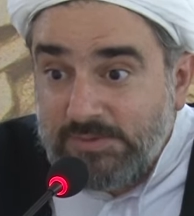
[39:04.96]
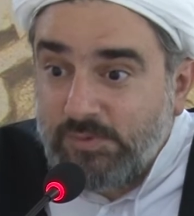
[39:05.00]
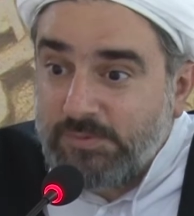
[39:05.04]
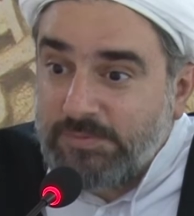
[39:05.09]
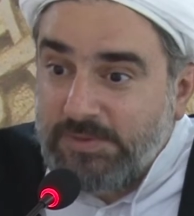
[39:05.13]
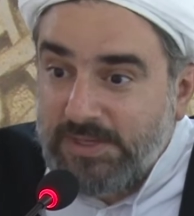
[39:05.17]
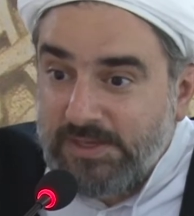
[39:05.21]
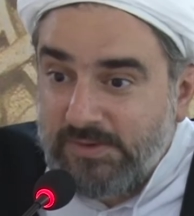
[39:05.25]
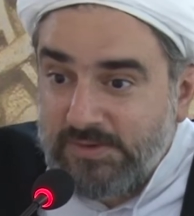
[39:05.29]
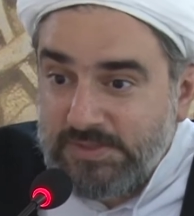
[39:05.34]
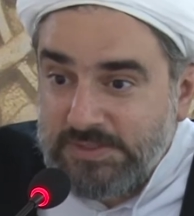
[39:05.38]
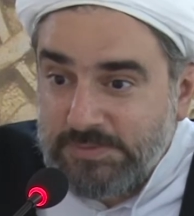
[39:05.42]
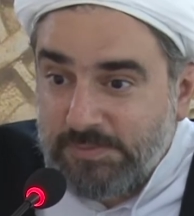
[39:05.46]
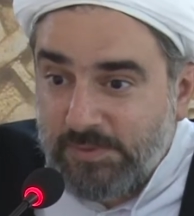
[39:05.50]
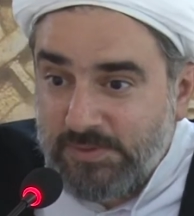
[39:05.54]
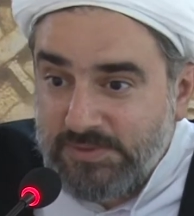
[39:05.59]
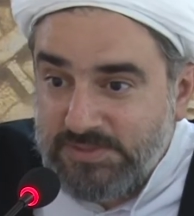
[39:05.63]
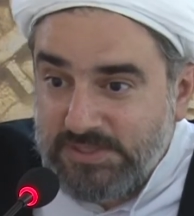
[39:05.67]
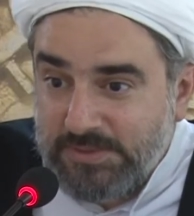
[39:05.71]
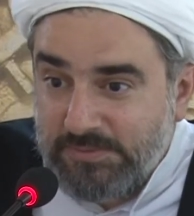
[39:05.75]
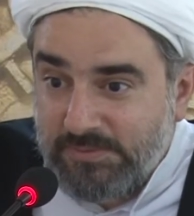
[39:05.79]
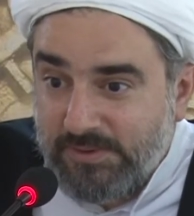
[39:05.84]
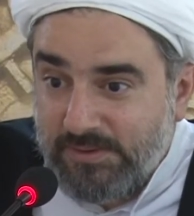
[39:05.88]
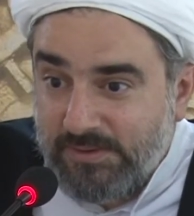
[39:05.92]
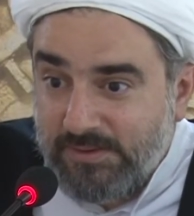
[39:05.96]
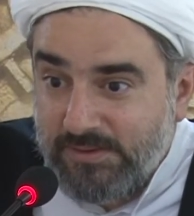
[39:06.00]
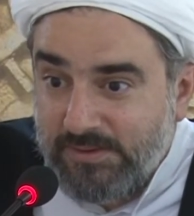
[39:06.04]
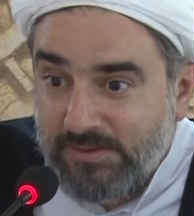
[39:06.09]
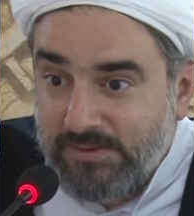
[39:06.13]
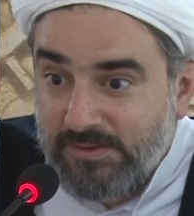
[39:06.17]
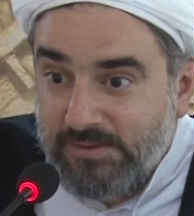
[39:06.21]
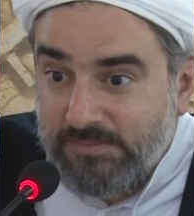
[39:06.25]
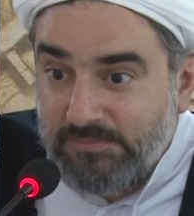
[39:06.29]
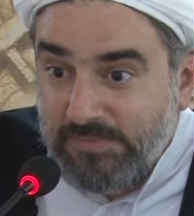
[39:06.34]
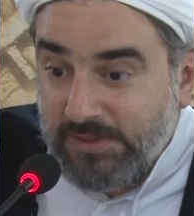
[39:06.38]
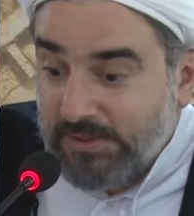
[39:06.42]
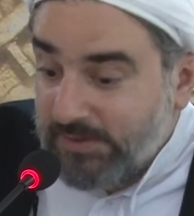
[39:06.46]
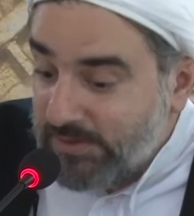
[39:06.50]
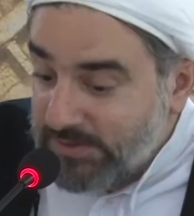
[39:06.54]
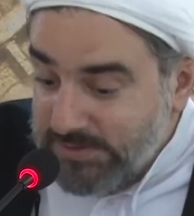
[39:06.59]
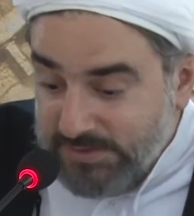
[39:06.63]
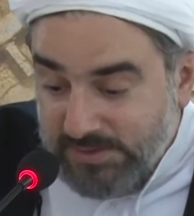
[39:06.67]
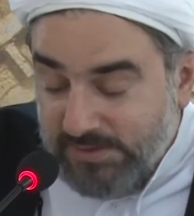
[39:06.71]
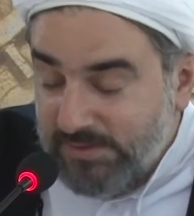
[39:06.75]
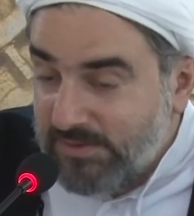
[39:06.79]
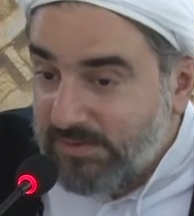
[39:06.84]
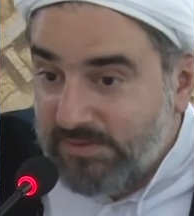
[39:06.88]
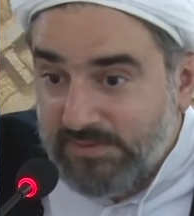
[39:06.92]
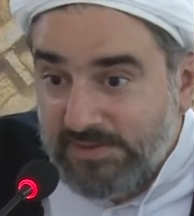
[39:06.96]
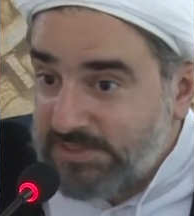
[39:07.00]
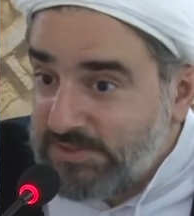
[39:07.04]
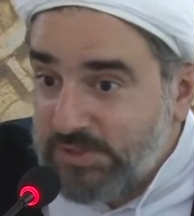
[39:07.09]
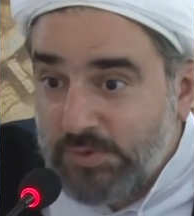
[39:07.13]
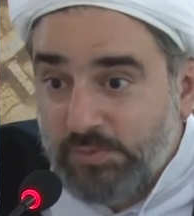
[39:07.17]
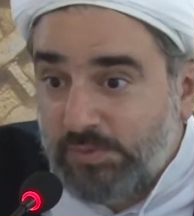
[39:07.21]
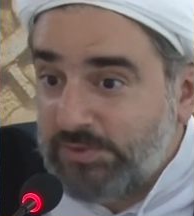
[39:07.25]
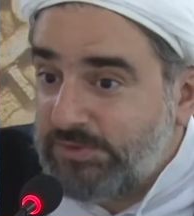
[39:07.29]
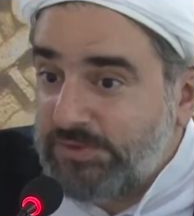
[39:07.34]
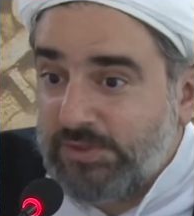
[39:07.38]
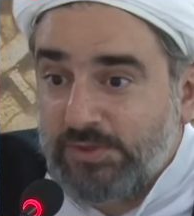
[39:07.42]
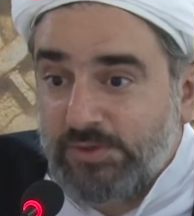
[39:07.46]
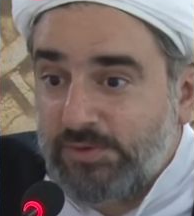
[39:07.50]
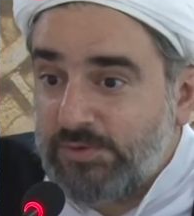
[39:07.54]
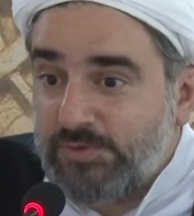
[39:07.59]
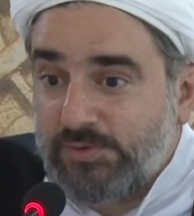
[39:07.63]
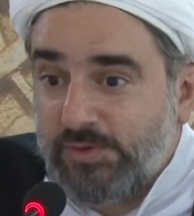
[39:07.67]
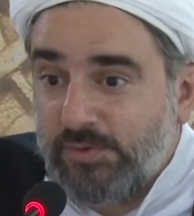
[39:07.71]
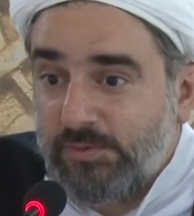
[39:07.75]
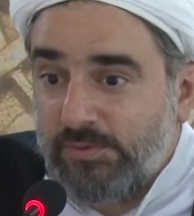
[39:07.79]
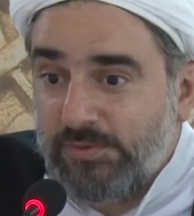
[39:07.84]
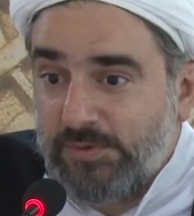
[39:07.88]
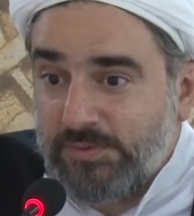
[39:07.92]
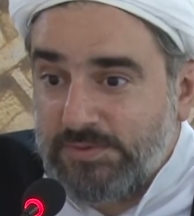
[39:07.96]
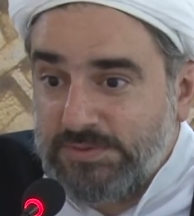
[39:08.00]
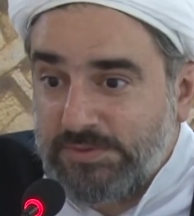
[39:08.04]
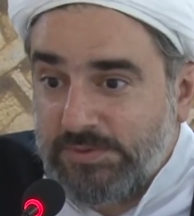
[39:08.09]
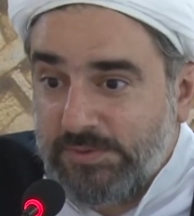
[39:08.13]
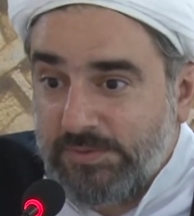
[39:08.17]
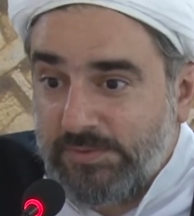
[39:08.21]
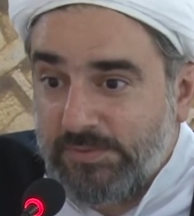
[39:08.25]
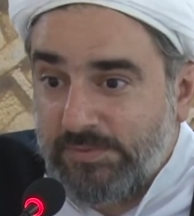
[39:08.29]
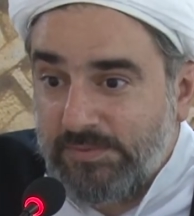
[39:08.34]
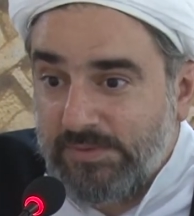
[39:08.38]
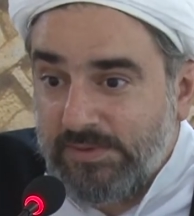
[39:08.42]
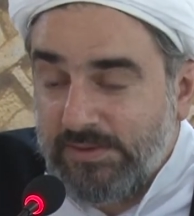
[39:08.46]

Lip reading: would be irresponsible because there's no one to control those two.